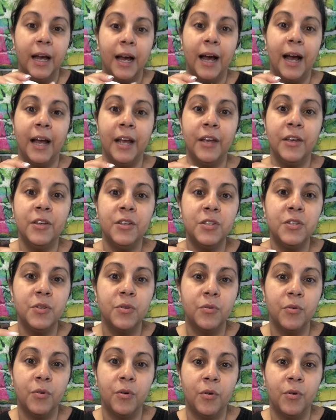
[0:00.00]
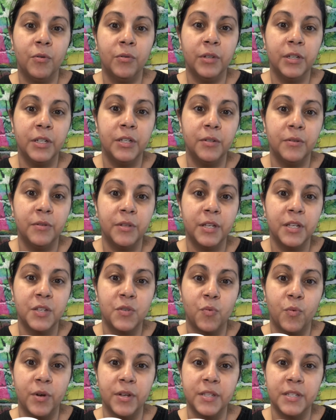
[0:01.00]
I used to only do these
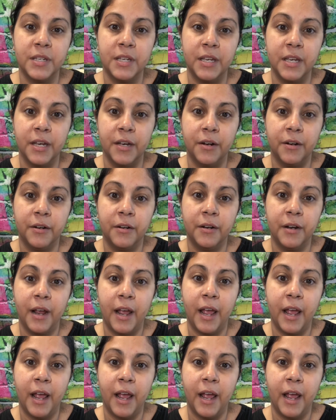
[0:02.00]
once a year,